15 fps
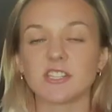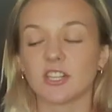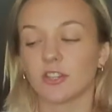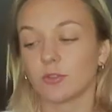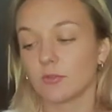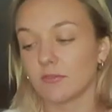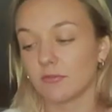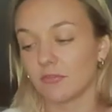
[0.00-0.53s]
It's
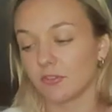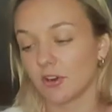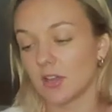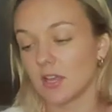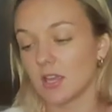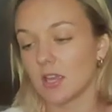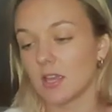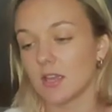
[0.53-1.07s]

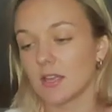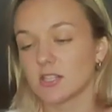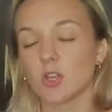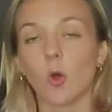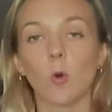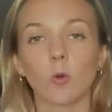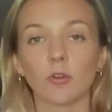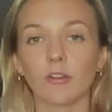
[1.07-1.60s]
gluten-free, it's
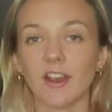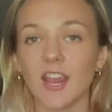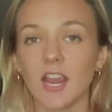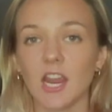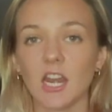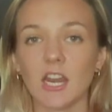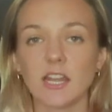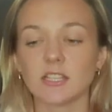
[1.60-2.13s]
whole
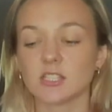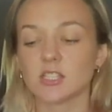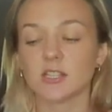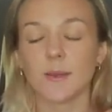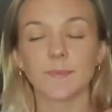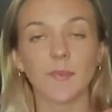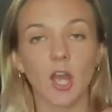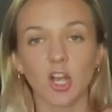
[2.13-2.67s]
grain,
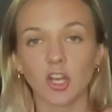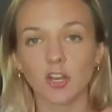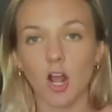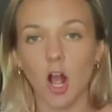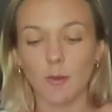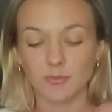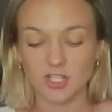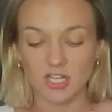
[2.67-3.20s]
it's a good
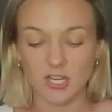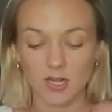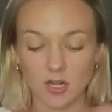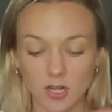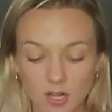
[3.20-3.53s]
option.